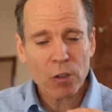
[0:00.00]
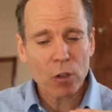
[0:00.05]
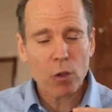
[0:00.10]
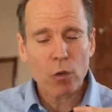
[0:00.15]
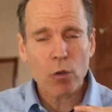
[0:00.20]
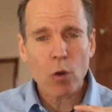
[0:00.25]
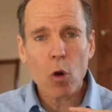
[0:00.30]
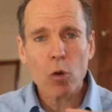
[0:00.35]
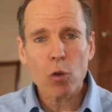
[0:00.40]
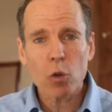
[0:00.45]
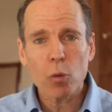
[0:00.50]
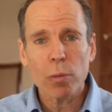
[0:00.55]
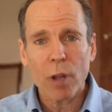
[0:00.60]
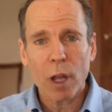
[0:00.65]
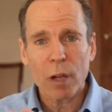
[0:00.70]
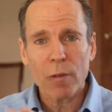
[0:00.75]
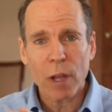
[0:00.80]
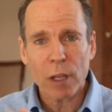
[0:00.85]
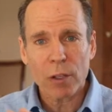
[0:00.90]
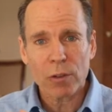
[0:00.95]
to grow new
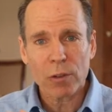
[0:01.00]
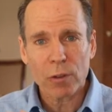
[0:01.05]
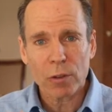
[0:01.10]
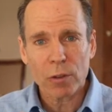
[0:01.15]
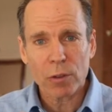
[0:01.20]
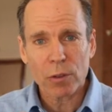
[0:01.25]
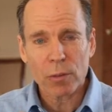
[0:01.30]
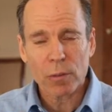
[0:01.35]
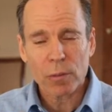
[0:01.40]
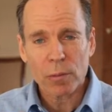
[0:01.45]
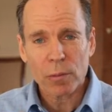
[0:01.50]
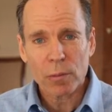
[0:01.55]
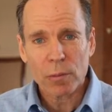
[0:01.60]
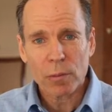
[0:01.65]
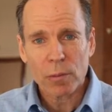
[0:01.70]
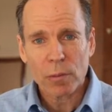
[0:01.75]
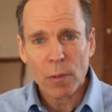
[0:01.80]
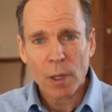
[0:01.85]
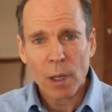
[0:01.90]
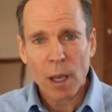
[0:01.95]
blood vessels.
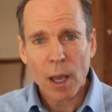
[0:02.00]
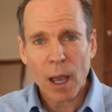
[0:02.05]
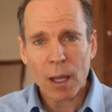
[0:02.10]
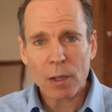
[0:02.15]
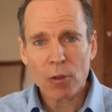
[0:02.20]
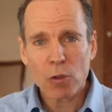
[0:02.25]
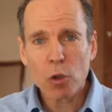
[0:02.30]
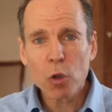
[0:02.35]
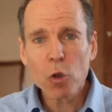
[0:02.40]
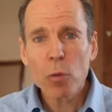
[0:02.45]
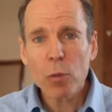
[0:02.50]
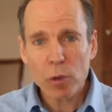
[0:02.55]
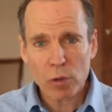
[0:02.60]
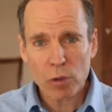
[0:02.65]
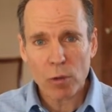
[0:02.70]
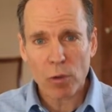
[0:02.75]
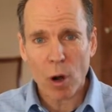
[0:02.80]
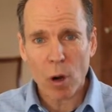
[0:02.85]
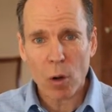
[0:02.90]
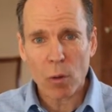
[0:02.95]
And tumors
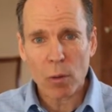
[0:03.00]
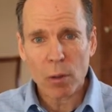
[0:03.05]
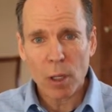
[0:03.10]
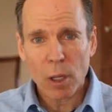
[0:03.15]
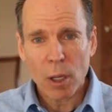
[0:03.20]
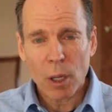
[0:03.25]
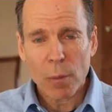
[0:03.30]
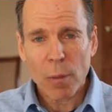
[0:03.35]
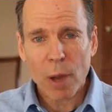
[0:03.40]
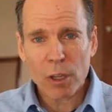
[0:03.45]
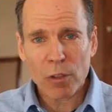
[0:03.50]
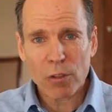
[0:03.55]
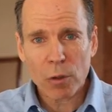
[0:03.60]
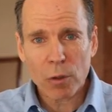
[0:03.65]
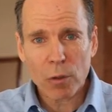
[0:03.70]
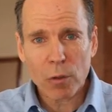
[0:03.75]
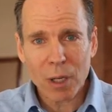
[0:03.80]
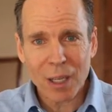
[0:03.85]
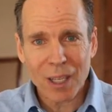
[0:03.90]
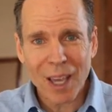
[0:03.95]
grow by
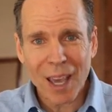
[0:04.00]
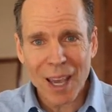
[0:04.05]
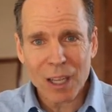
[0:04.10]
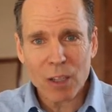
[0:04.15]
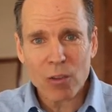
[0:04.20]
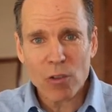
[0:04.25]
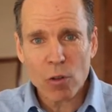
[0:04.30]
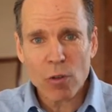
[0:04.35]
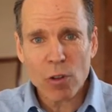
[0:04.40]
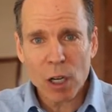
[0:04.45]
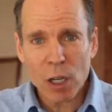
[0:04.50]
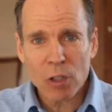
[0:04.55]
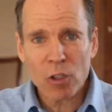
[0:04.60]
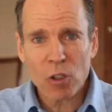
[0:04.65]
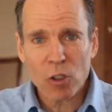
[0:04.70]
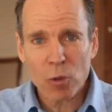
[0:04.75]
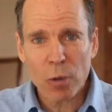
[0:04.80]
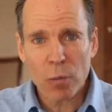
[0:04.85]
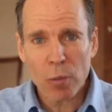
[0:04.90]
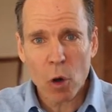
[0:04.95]
secreting
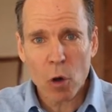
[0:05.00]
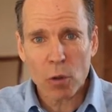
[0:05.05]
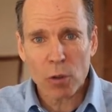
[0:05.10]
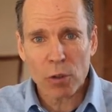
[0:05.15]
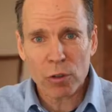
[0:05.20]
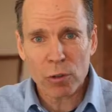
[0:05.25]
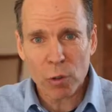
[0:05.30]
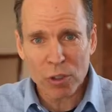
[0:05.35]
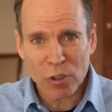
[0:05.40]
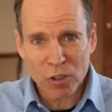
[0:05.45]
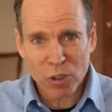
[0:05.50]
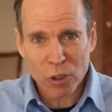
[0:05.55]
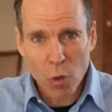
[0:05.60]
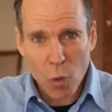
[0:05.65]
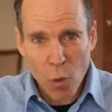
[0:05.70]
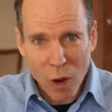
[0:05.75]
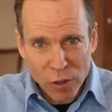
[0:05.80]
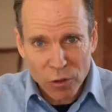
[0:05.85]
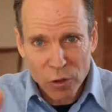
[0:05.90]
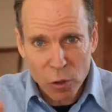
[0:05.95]
angiogenesis promoters, which
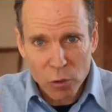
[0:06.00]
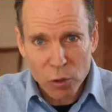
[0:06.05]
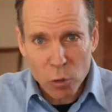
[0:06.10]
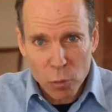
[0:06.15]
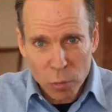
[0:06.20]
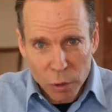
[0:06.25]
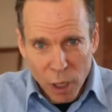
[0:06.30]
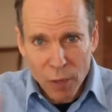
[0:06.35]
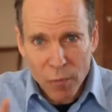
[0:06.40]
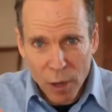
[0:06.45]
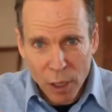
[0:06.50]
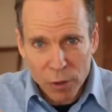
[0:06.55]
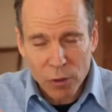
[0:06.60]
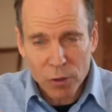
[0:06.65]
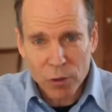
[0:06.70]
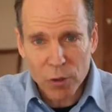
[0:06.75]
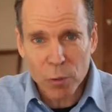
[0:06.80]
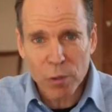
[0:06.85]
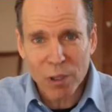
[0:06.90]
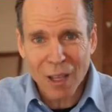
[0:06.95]
sequester new blood
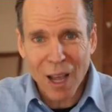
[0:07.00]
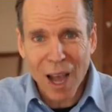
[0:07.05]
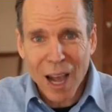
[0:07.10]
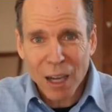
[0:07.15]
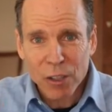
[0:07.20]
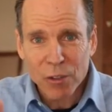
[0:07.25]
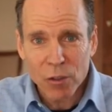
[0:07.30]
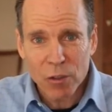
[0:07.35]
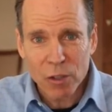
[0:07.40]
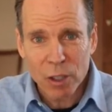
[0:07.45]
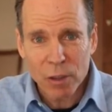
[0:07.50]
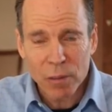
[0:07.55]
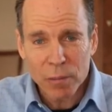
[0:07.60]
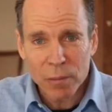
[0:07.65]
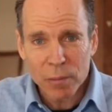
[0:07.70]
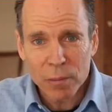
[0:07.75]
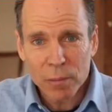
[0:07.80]
vessels to bring oxygen